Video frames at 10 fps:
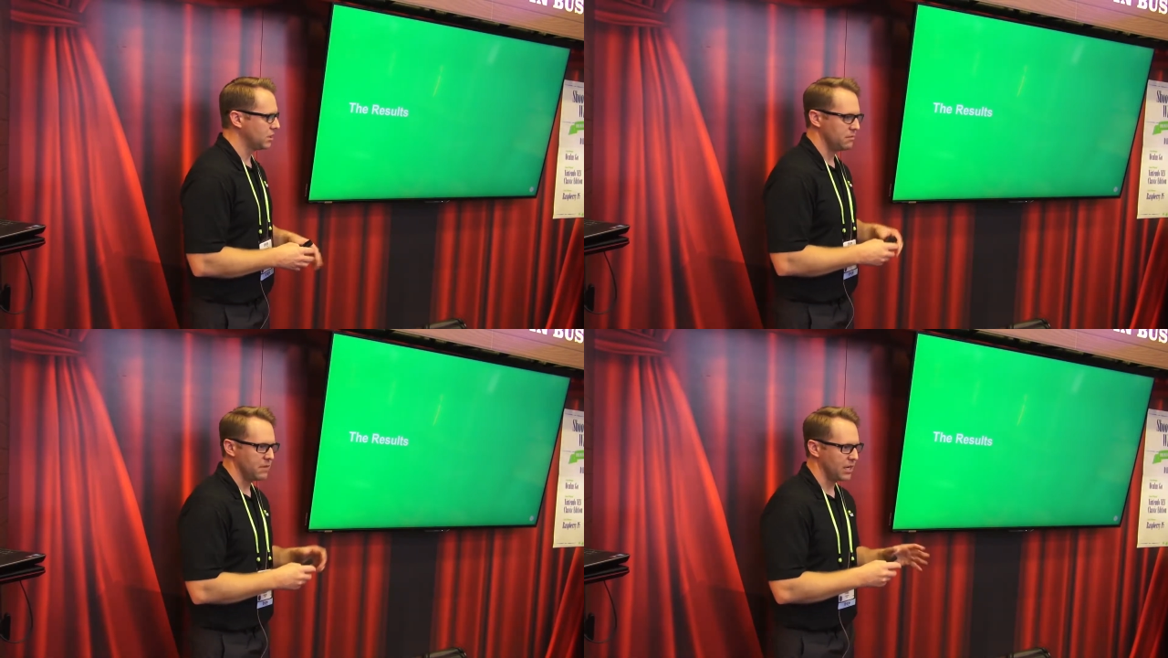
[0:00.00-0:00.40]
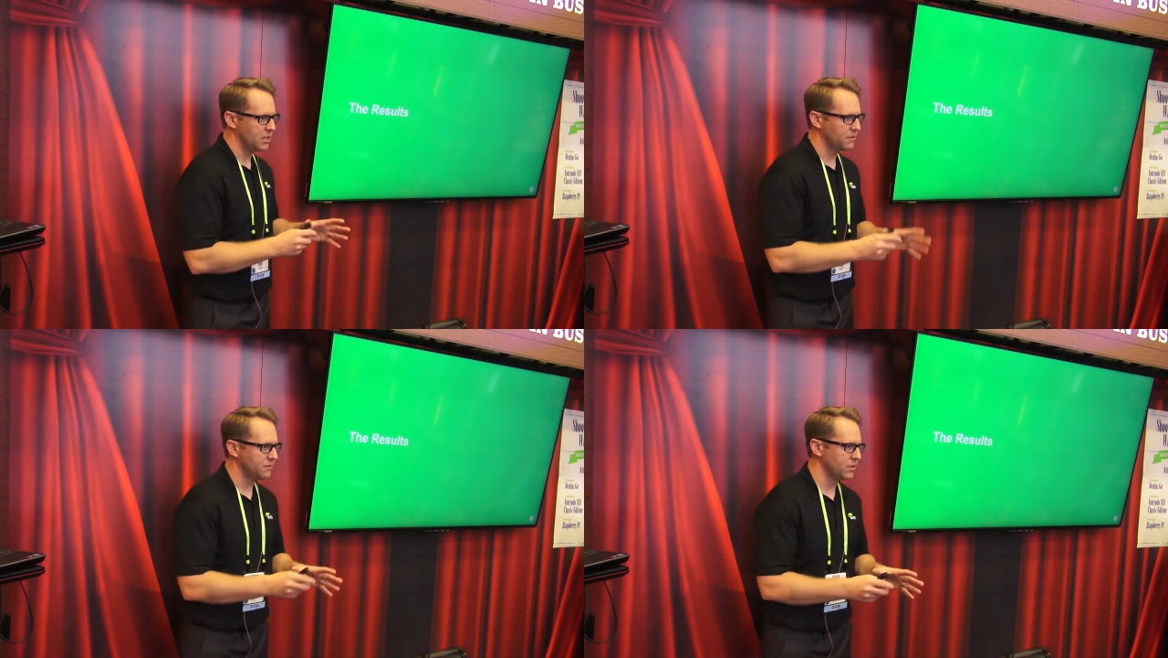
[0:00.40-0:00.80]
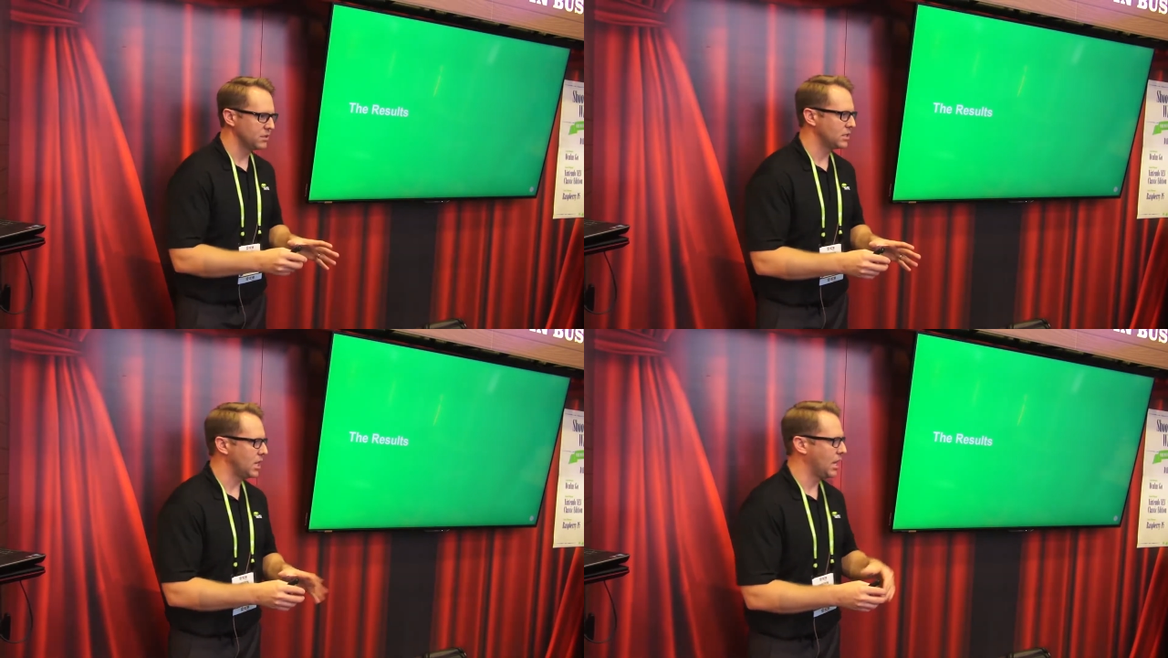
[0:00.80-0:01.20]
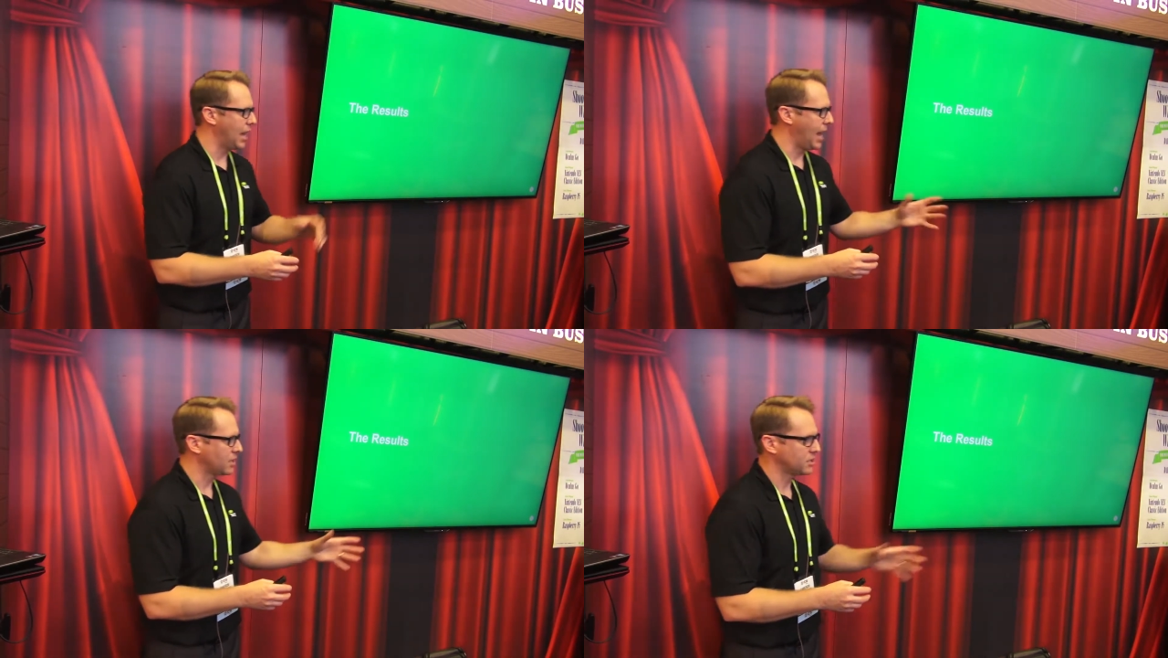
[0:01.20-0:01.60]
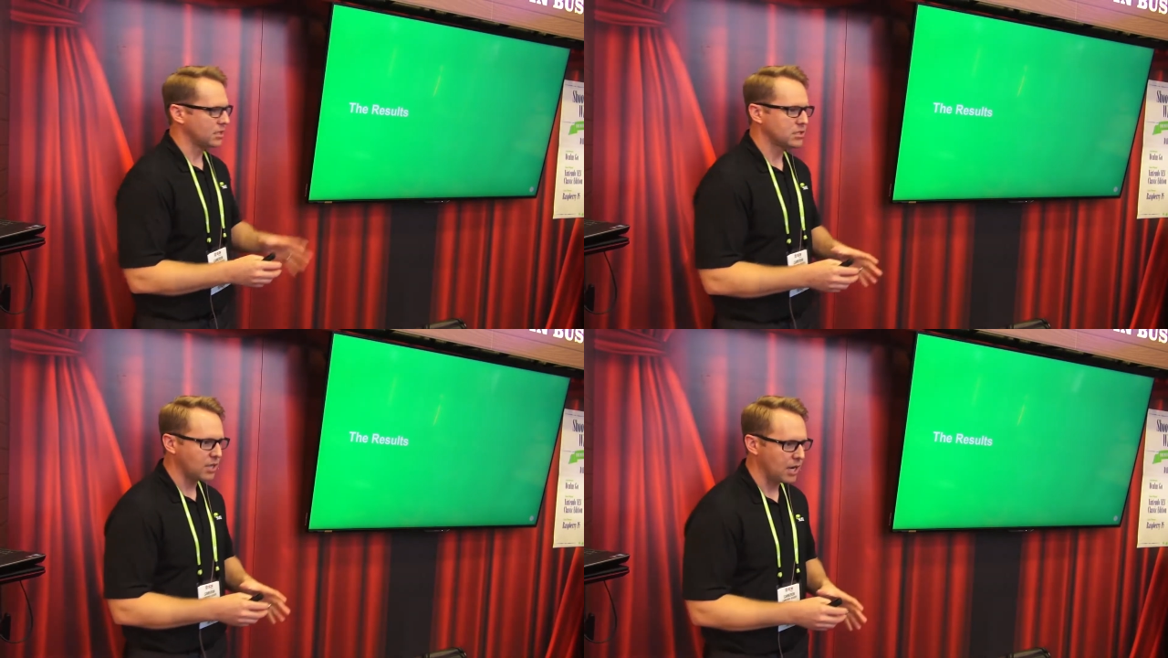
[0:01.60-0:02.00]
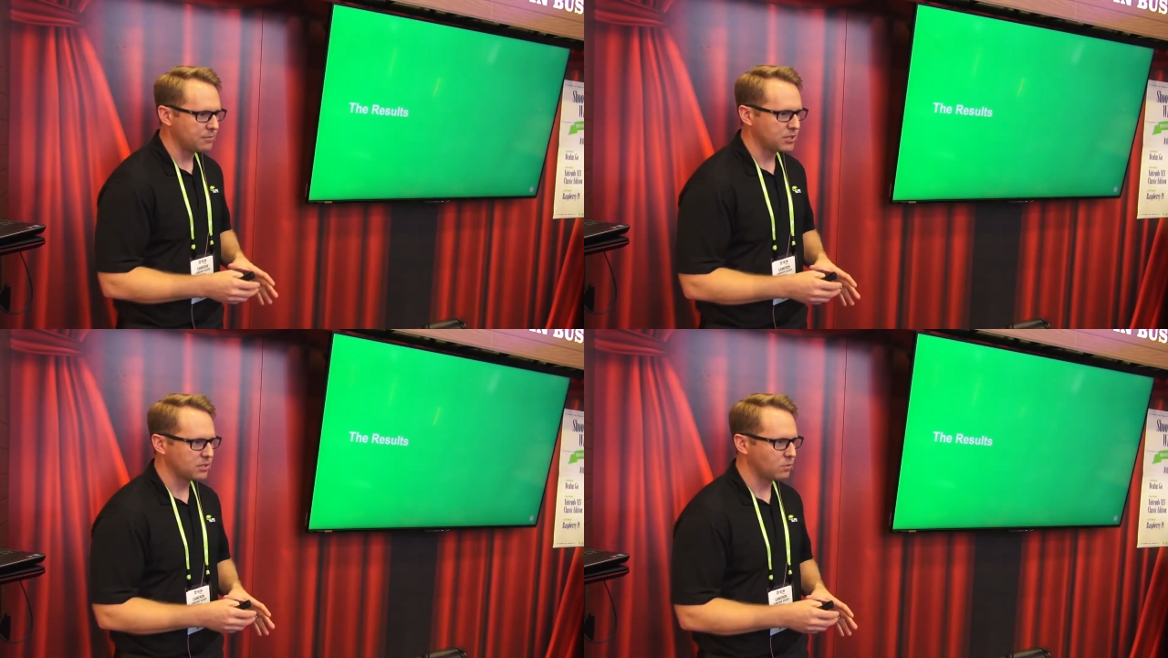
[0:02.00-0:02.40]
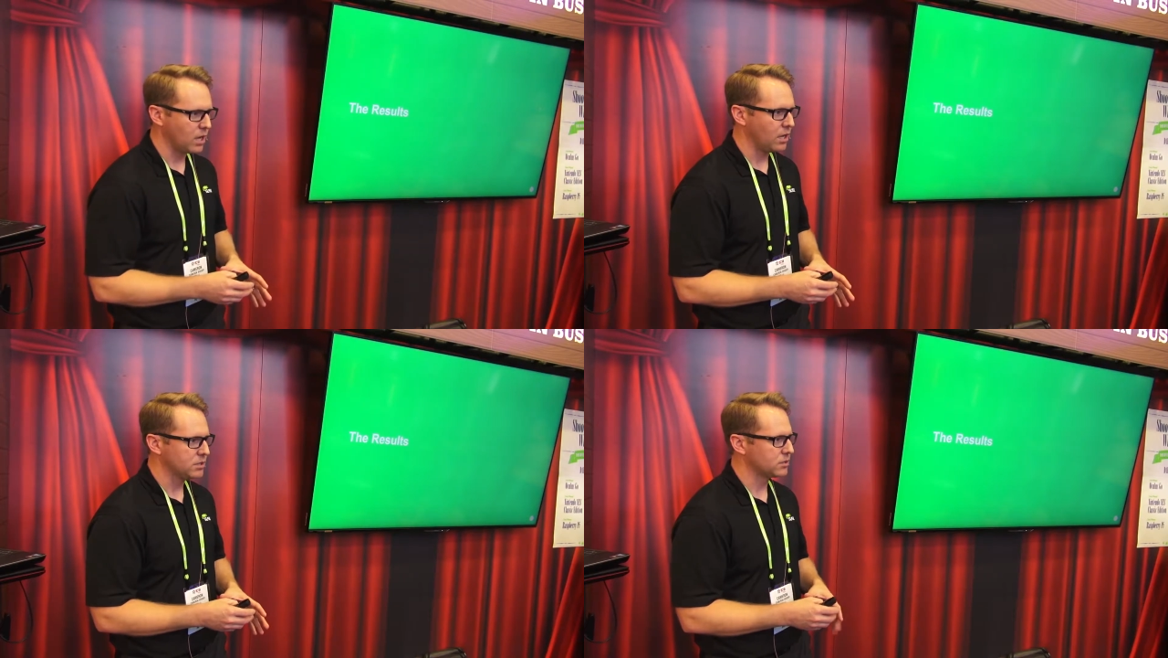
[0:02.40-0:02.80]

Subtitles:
in many different access types as well.